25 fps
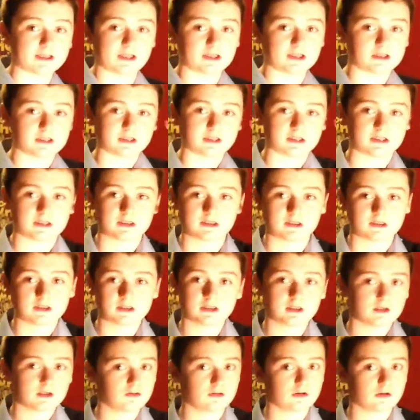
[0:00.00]
it just
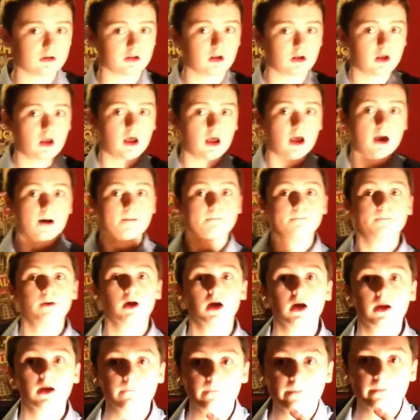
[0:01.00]
so good.
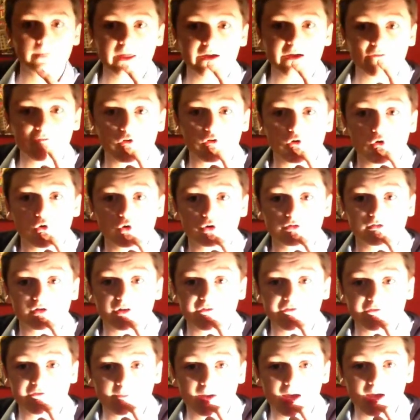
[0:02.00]
But never order
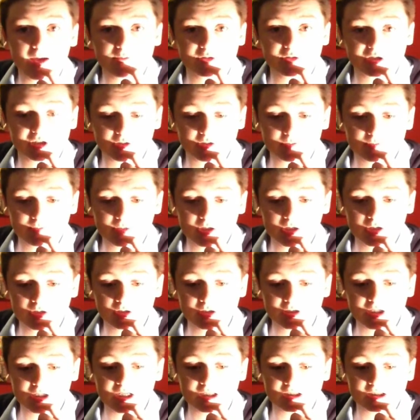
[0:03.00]
it from Amazon
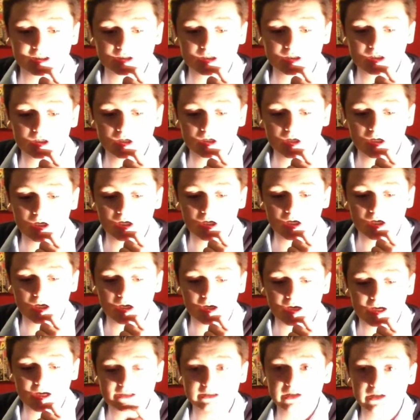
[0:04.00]
because it's, uh,
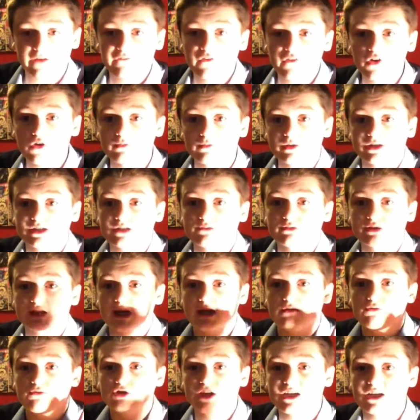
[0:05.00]
as I filmed this, it was
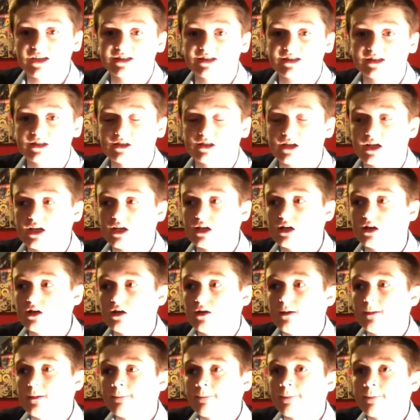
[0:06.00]
out yesterday
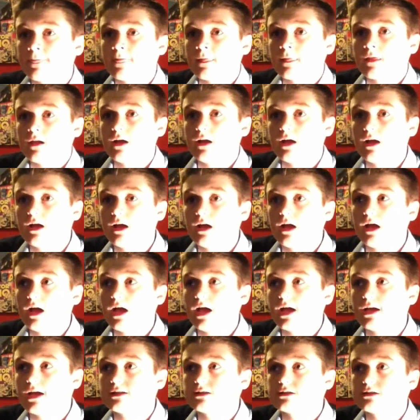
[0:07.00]

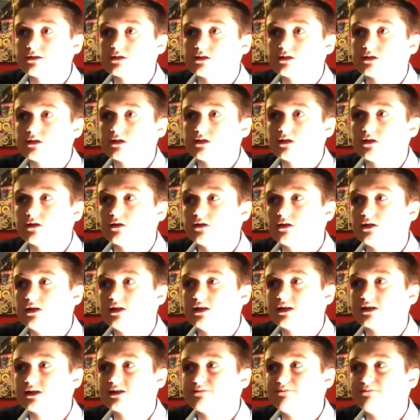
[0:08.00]
and the
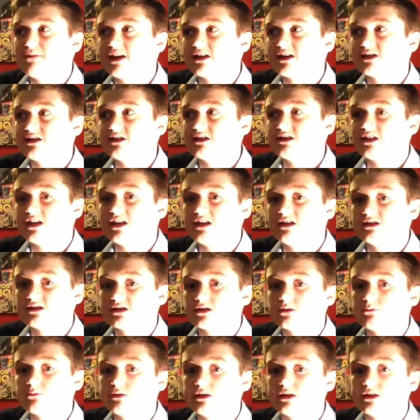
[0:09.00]
expected date it's
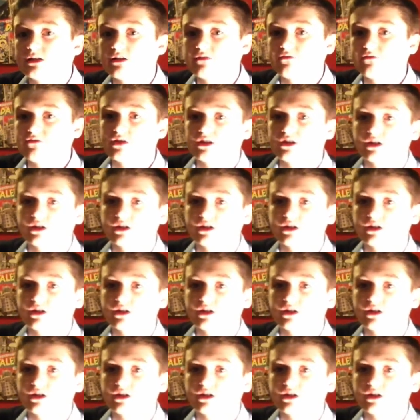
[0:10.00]
going to be delivered